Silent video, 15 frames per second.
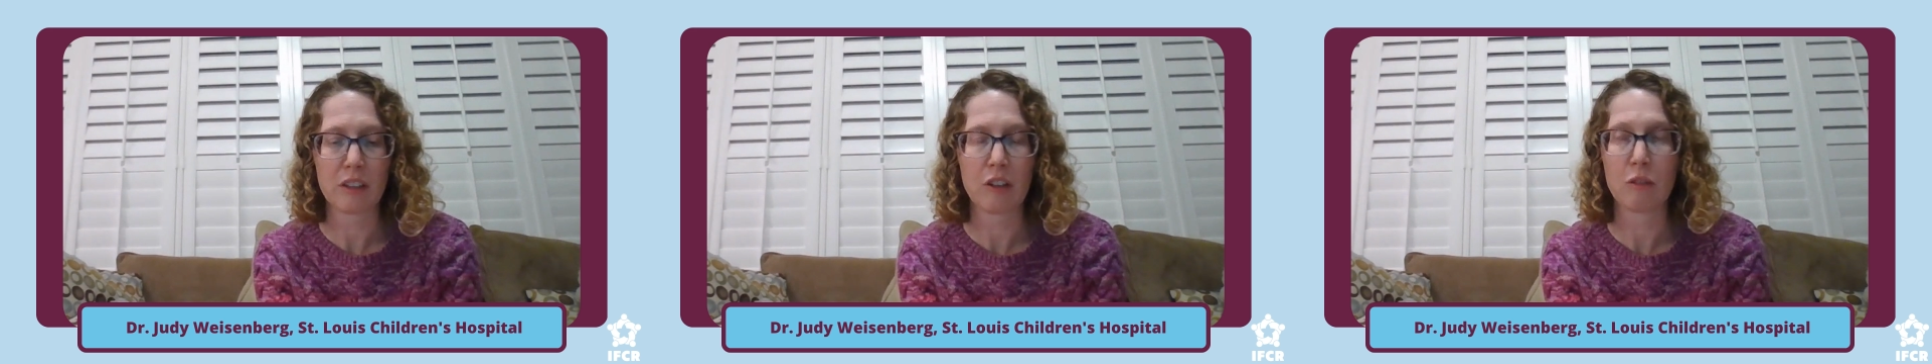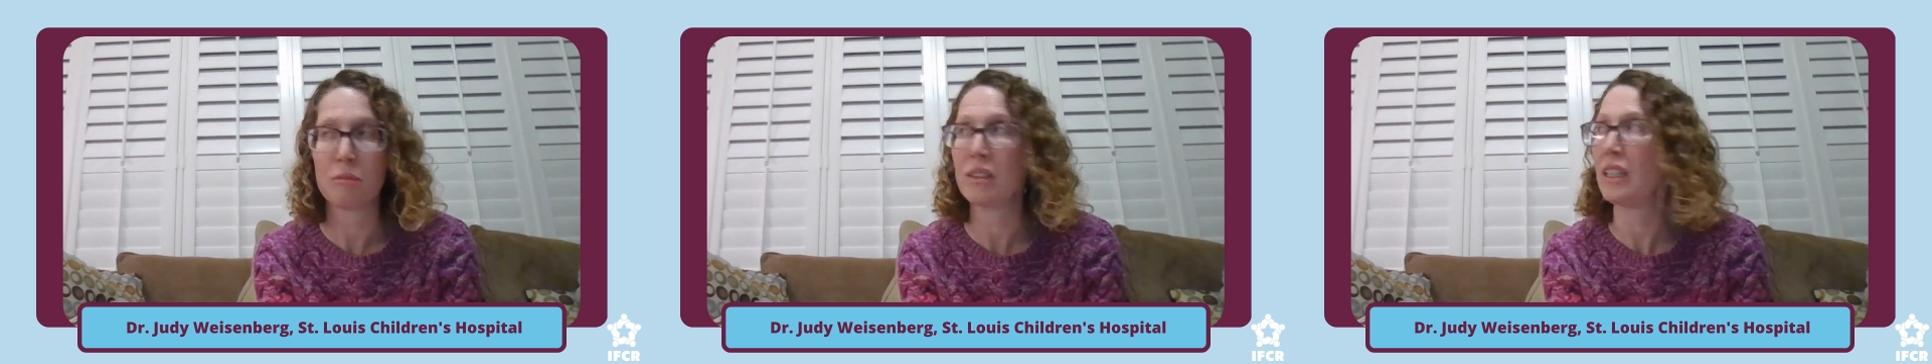
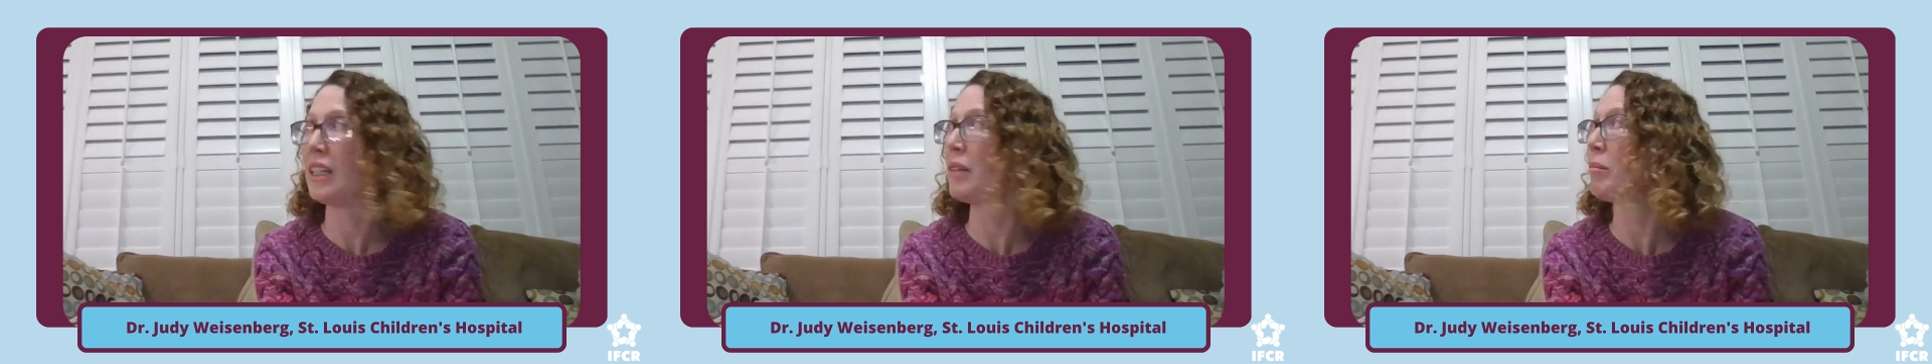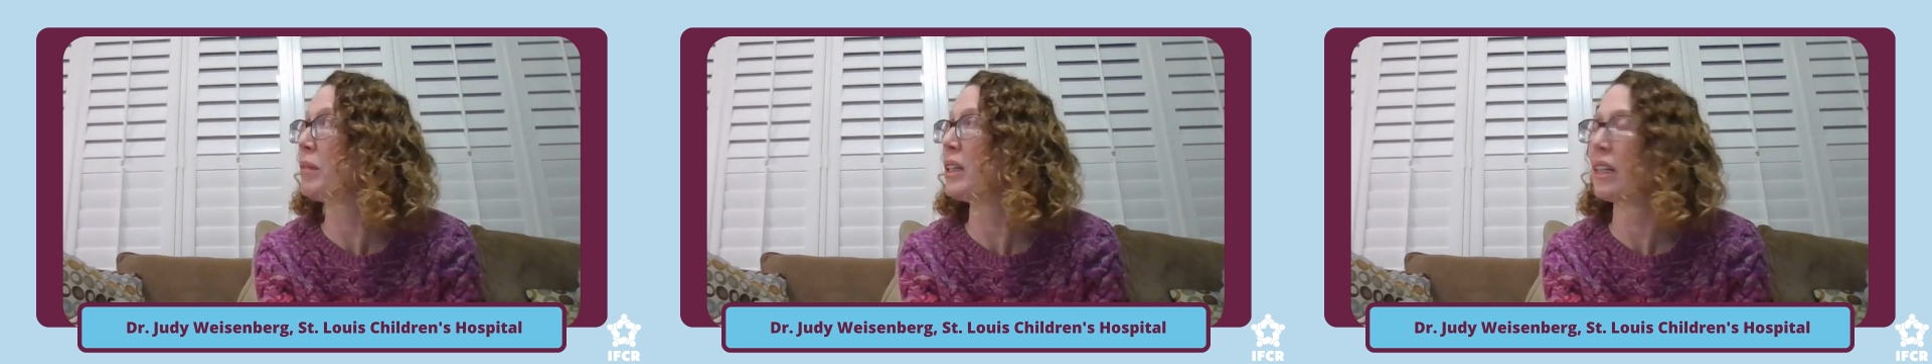home
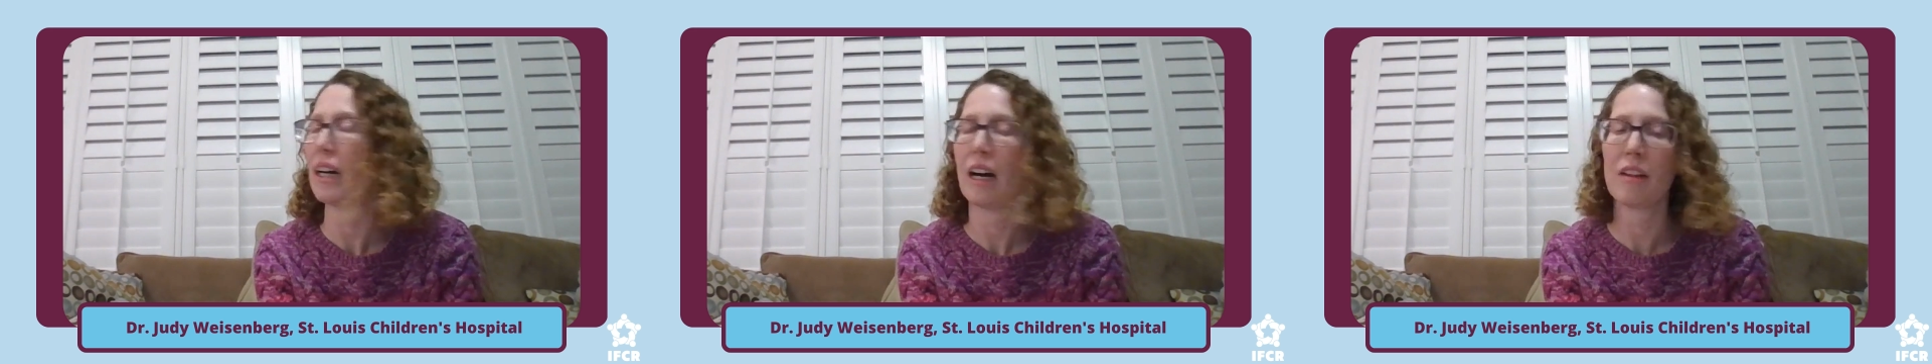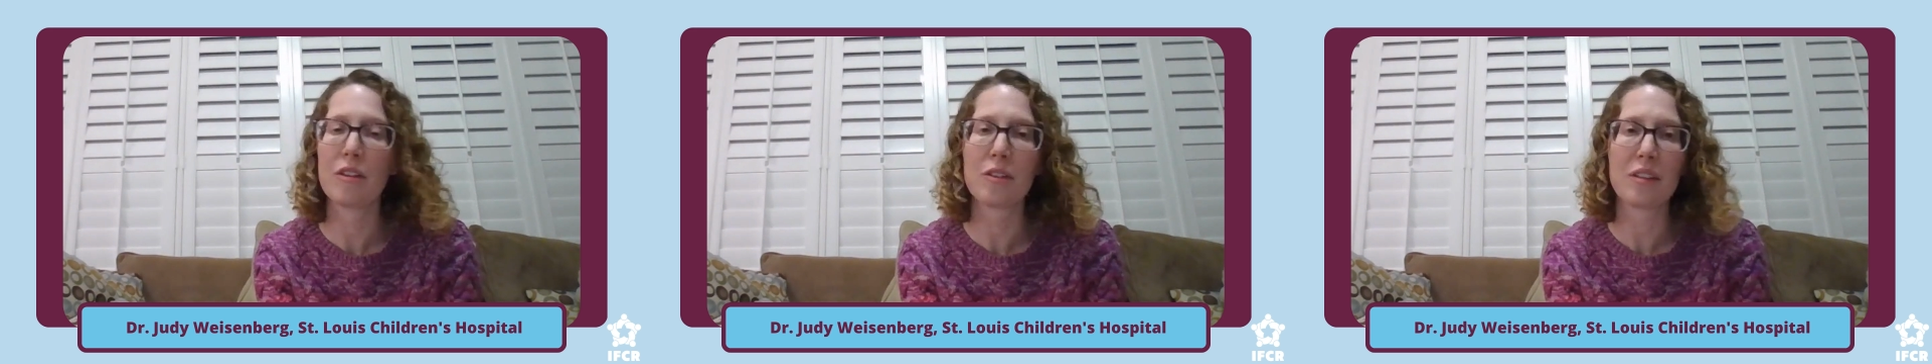team?
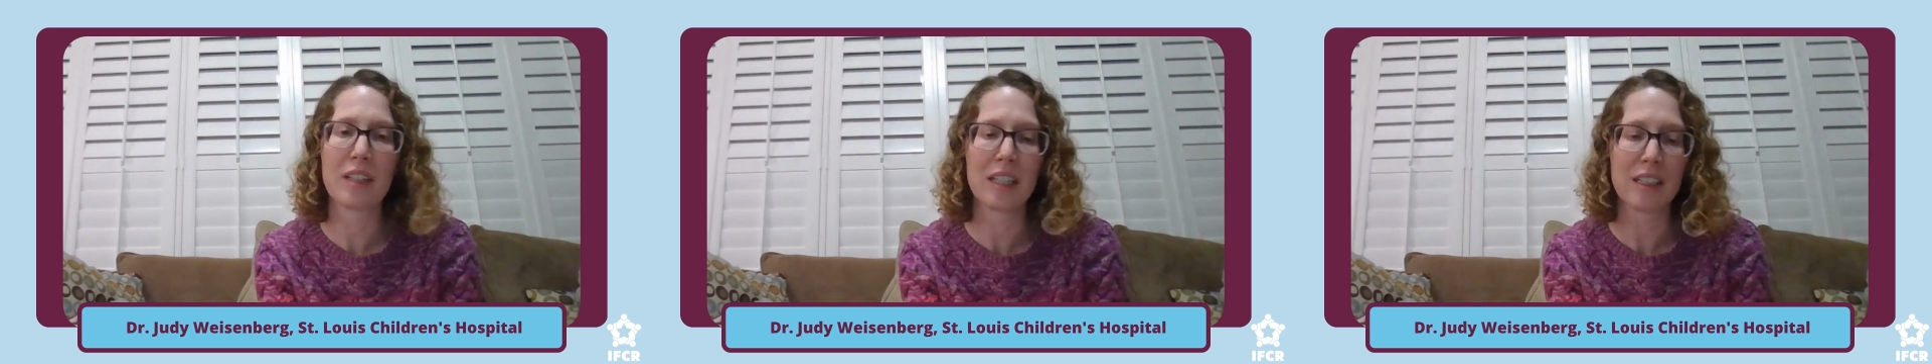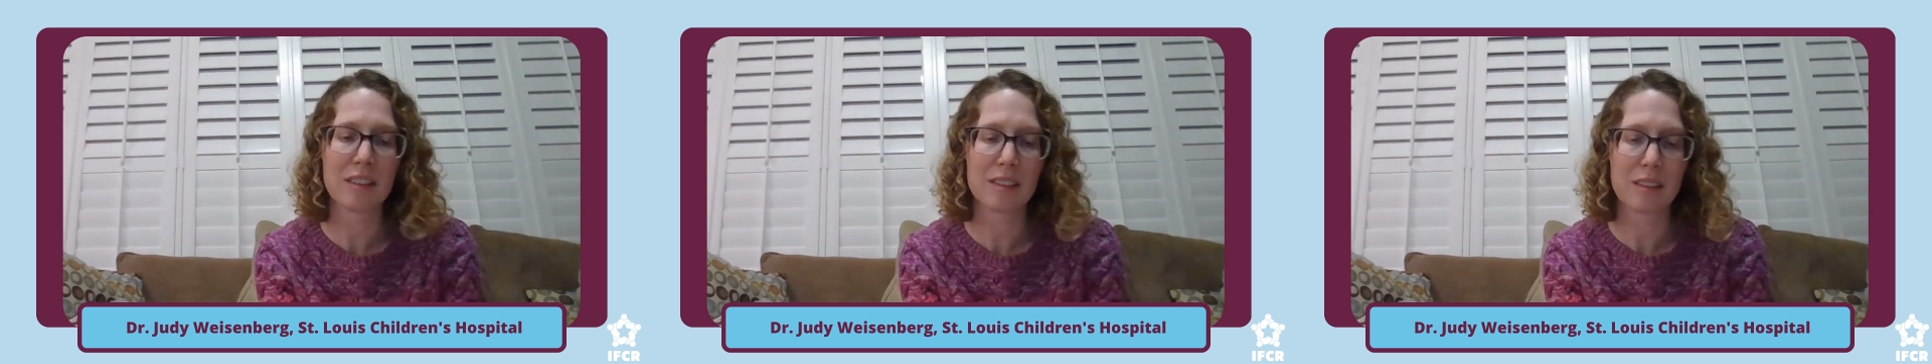Other
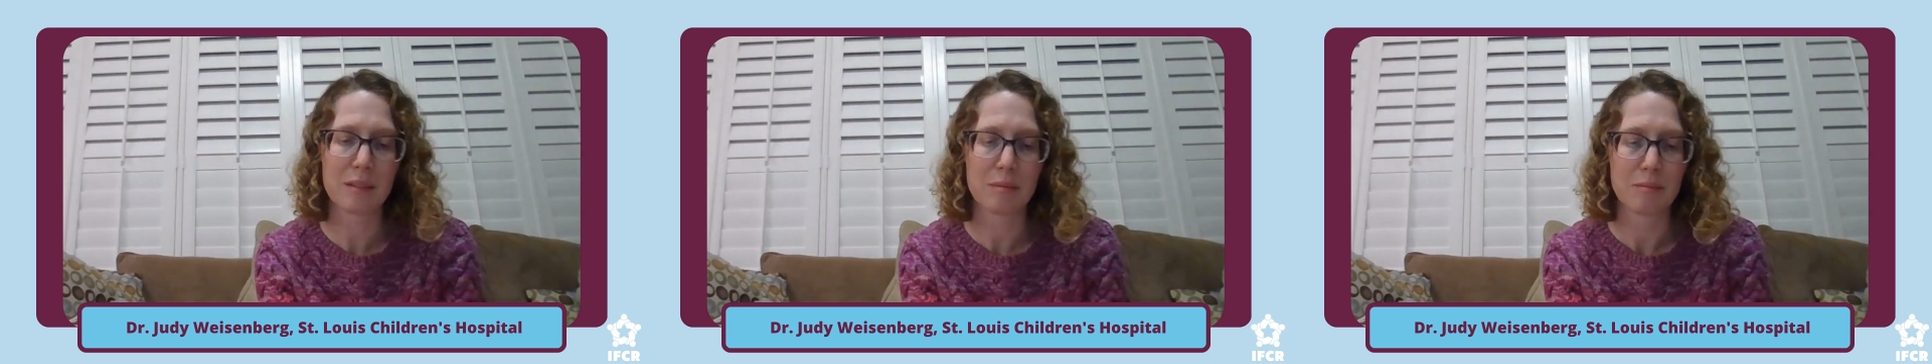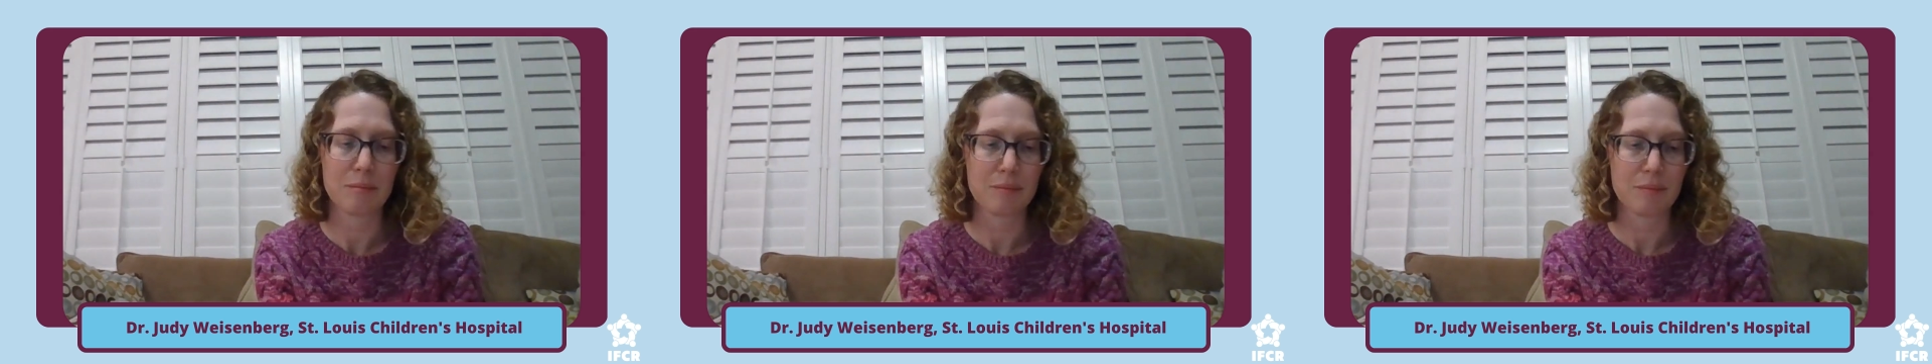things?